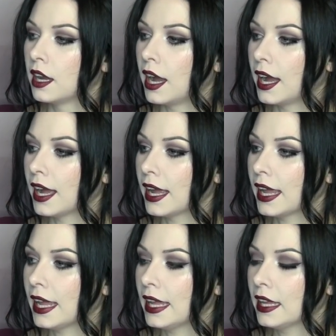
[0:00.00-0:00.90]

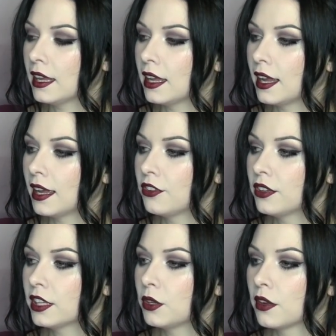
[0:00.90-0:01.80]
I
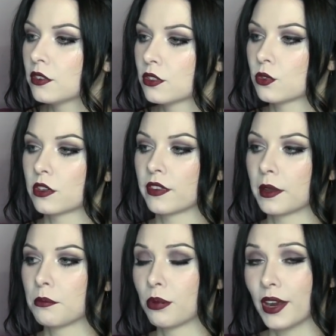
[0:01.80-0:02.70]
feel like you have to sort of
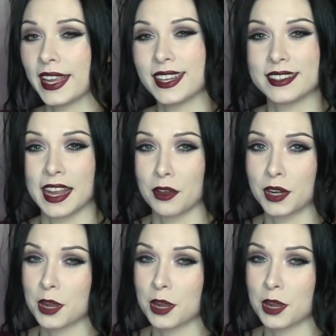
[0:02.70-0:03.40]
like break it down.